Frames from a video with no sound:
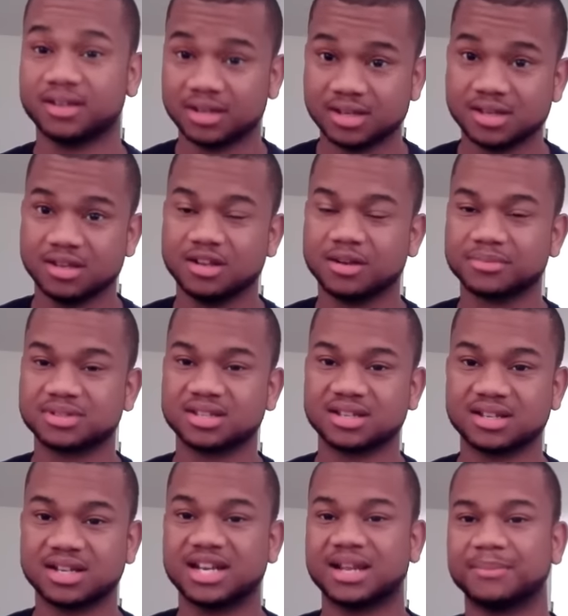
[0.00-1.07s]
You know what I'm saying?
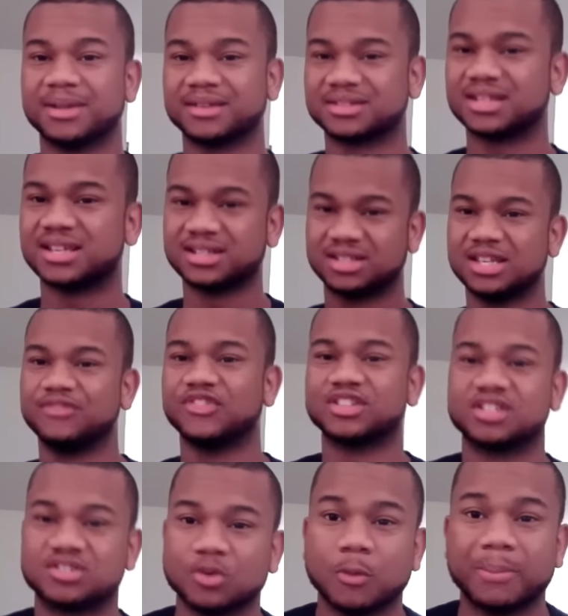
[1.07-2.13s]
And I'm not saying defense
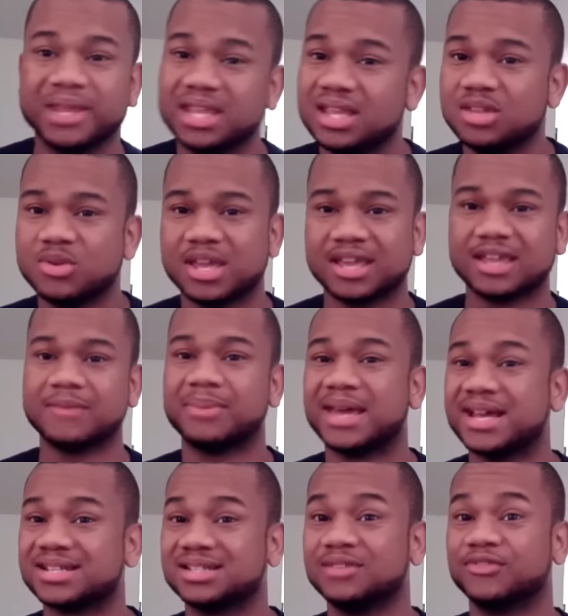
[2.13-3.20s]
is OP. You can't get past
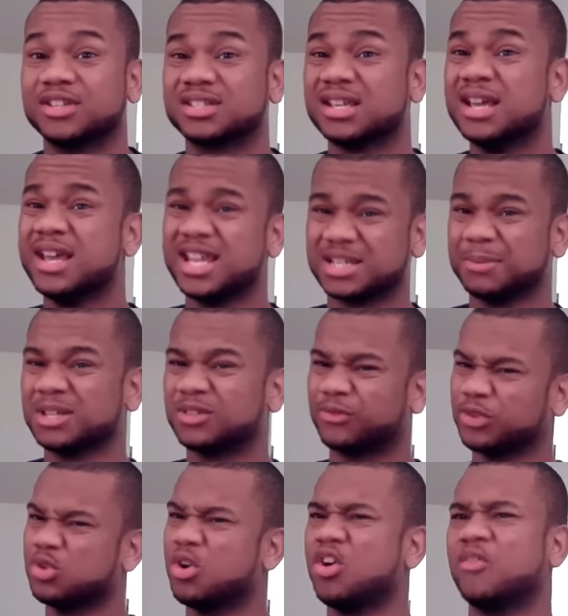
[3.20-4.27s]
defense, especially for
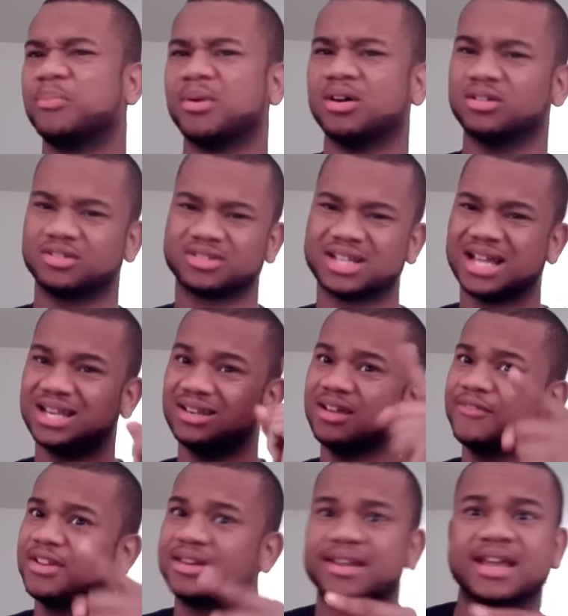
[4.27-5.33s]
you off-ballers. I love
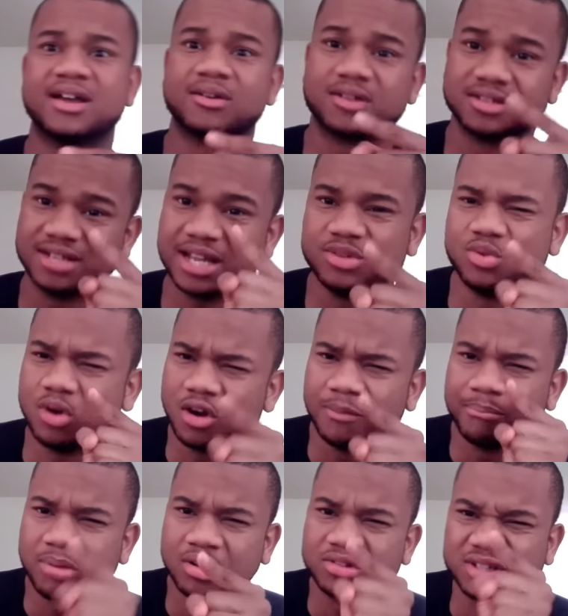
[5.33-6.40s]
it now, because now you
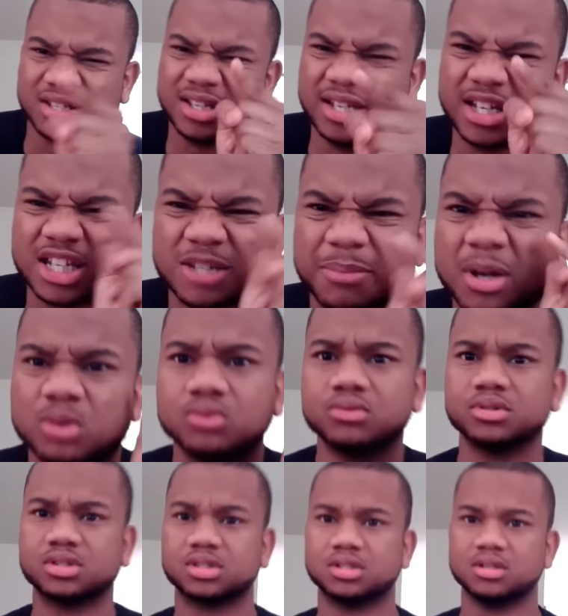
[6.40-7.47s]
off-ballers can get
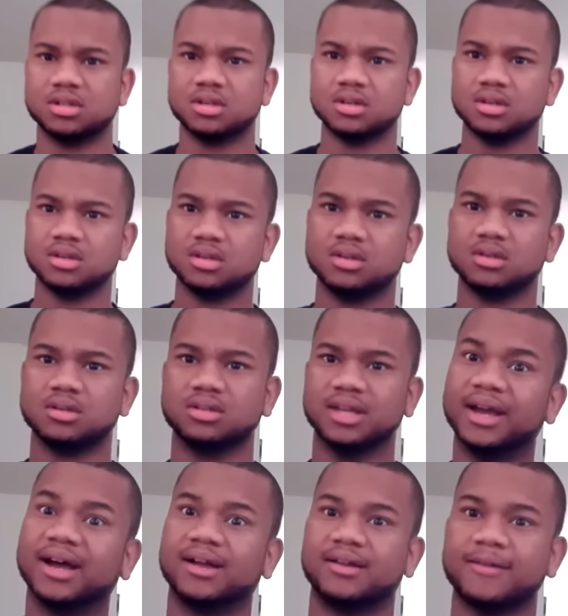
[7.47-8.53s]
exposed. Yeah.
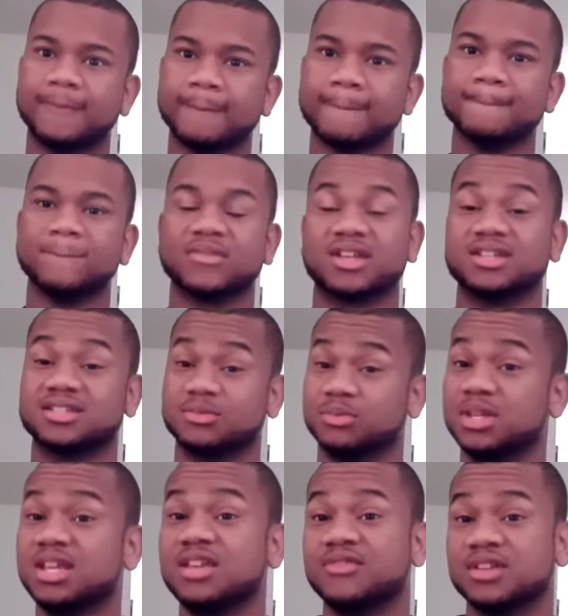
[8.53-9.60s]
Because we
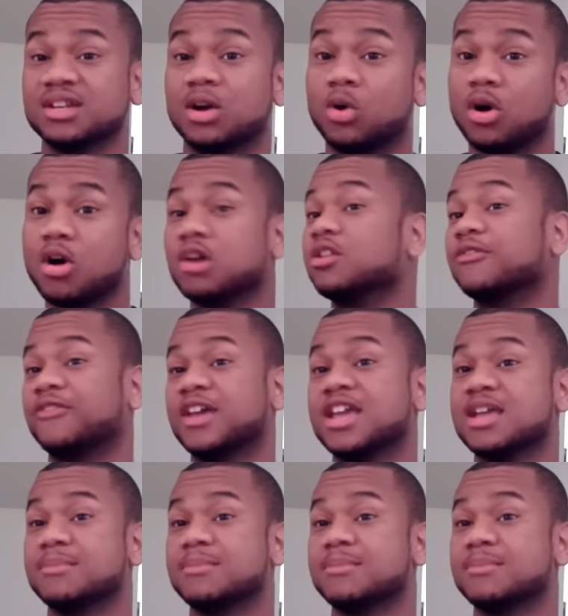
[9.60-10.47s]
even, on Hall of Fame,